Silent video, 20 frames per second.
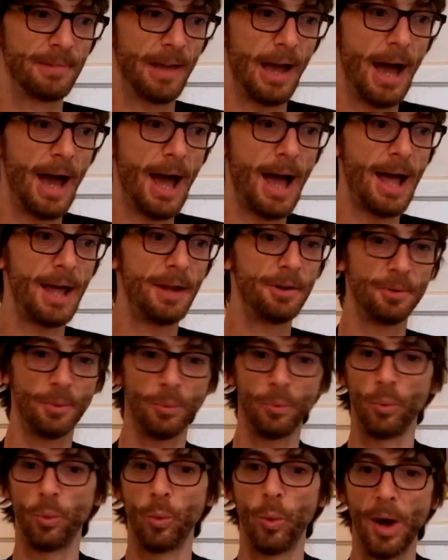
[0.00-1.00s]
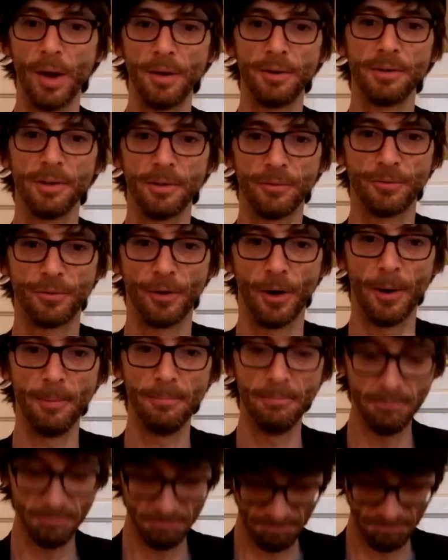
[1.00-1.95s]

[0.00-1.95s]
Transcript: and one from